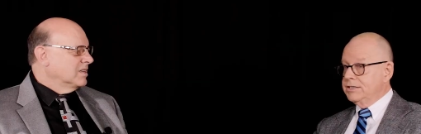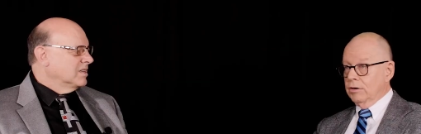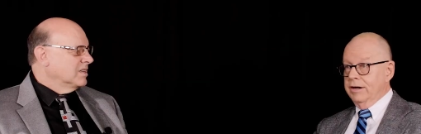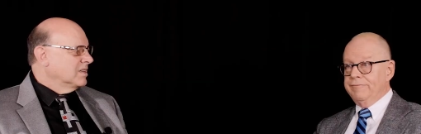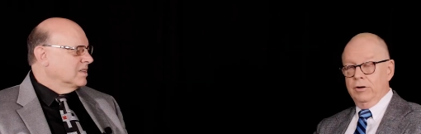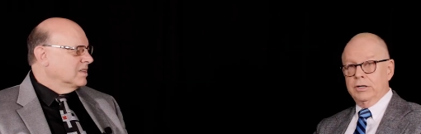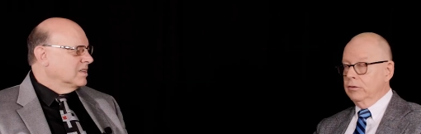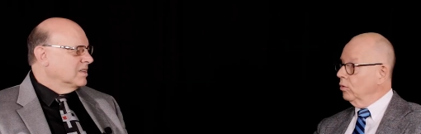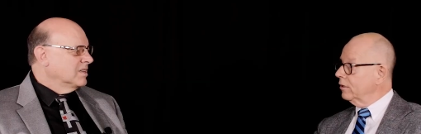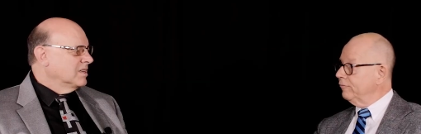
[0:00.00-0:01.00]
Speaker 1: Terry Funk
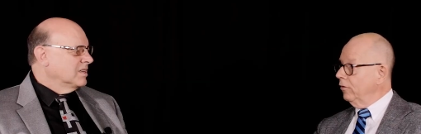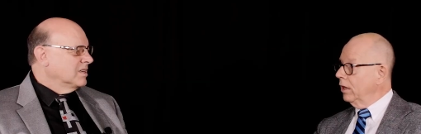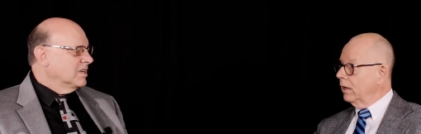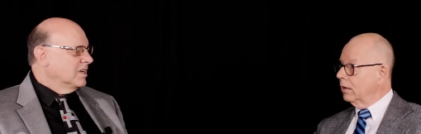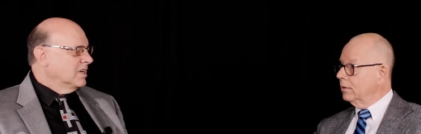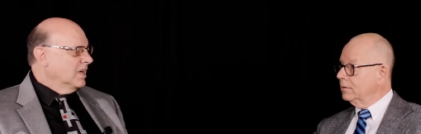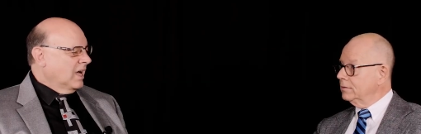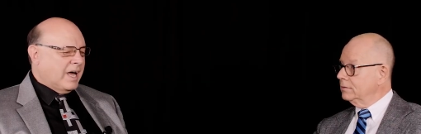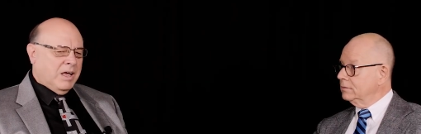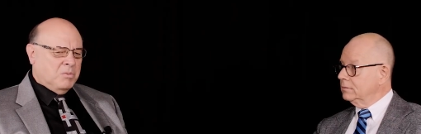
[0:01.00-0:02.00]
and Ric Flair.
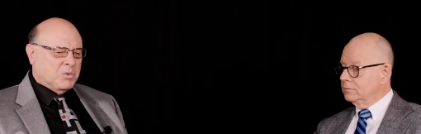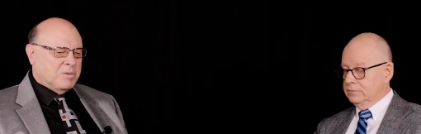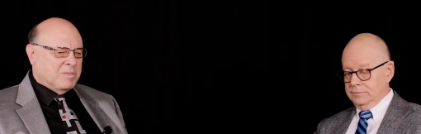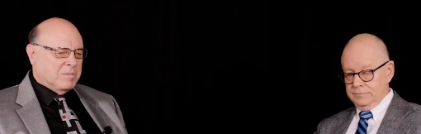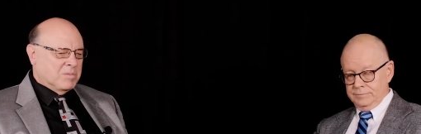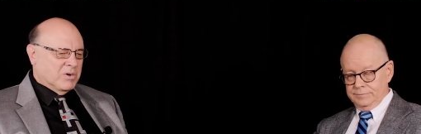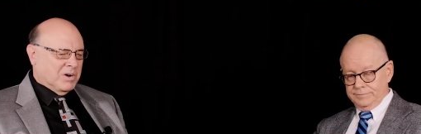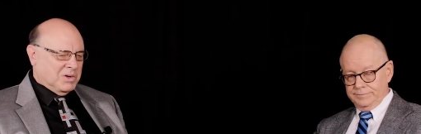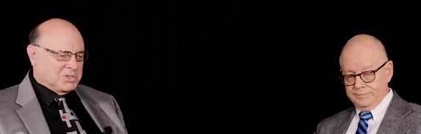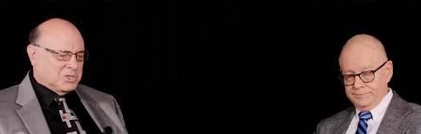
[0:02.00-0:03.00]
Speaker 2: I
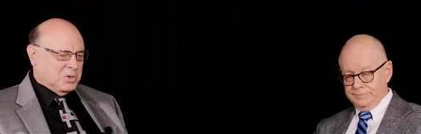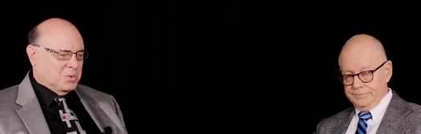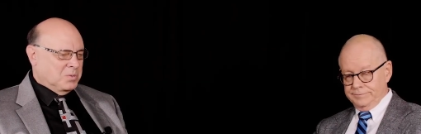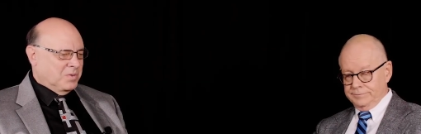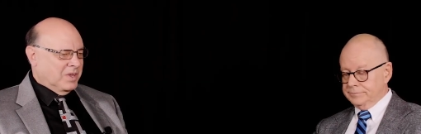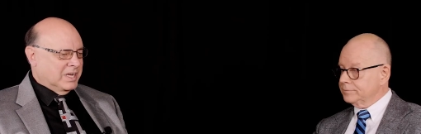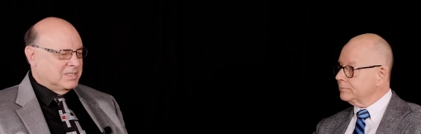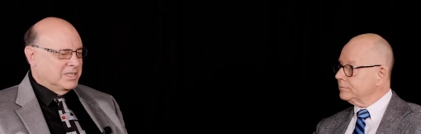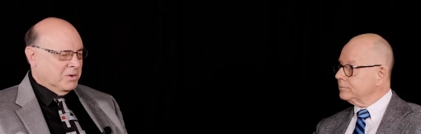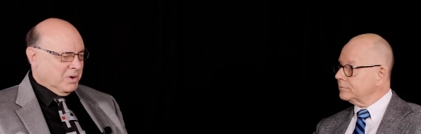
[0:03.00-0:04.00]
remember also
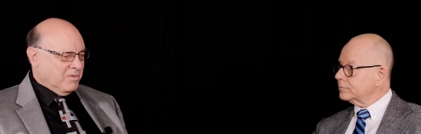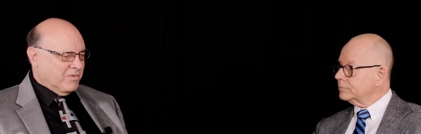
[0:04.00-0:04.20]
that Terry